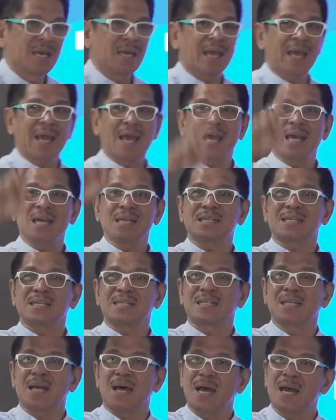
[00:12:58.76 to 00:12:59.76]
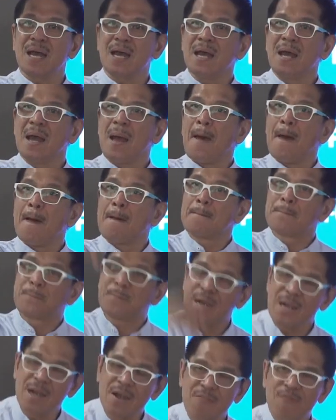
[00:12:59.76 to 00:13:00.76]
is the
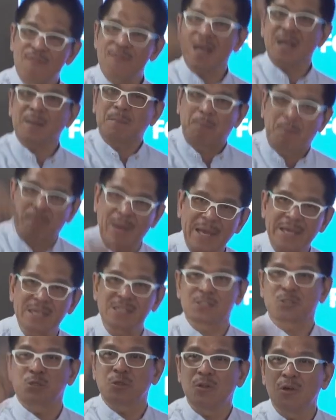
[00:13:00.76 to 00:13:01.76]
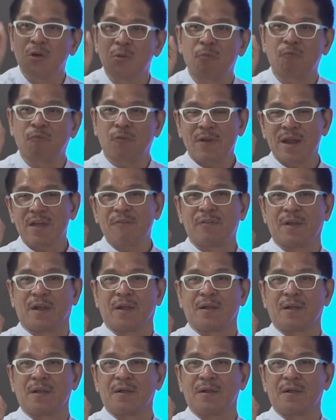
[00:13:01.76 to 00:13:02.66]
perfect place to do forever.